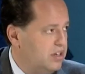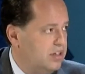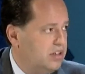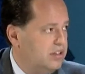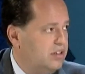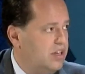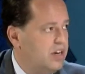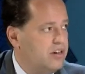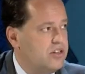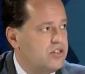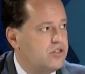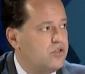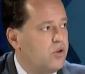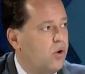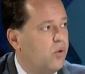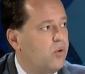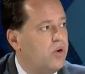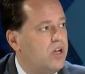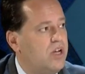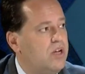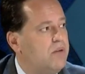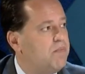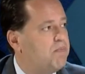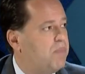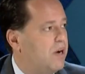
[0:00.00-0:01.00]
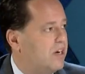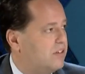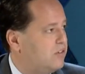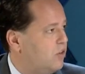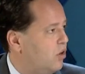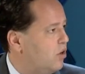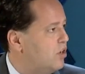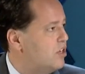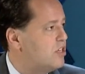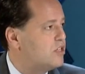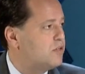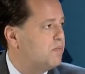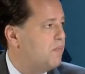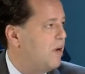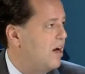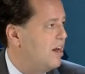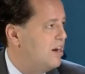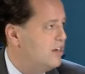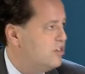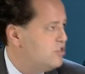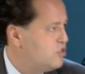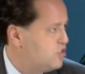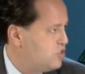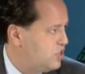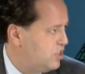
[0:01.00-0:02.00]
there is no impact on its
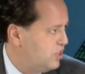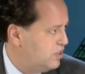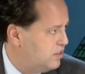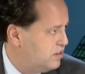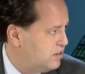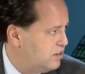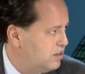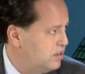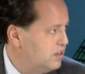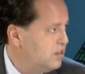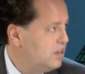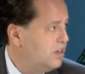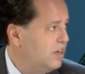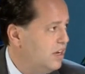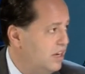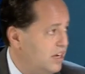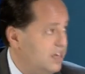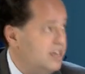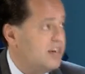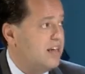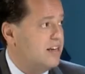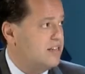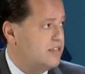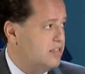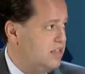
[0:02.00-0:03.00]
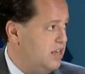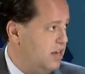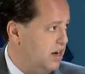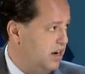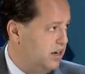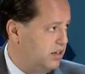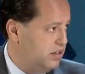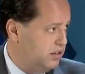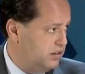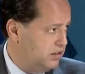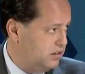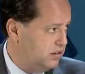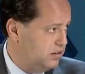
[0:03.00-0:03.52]
balance sheet in SDRs.